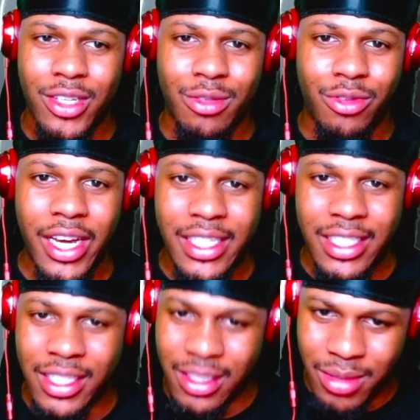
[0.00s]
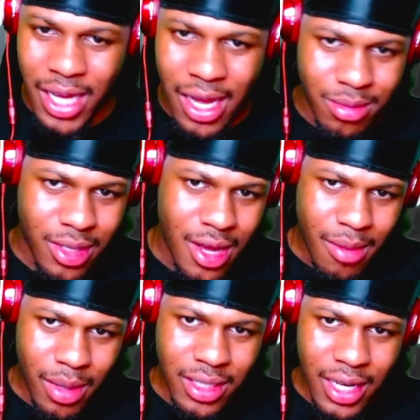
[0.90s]
on some crazy shit sometimes.
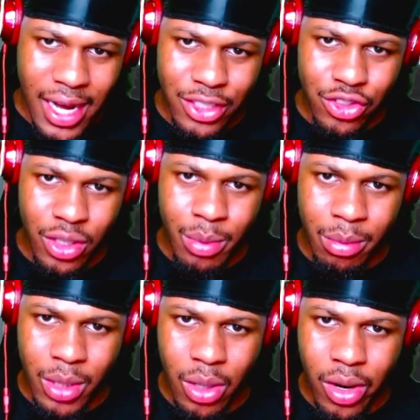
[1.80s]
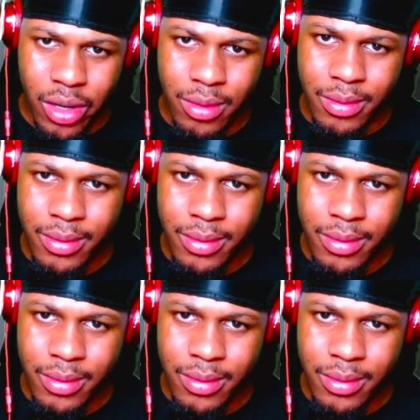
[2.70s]
My son got his drip up though. Heard him.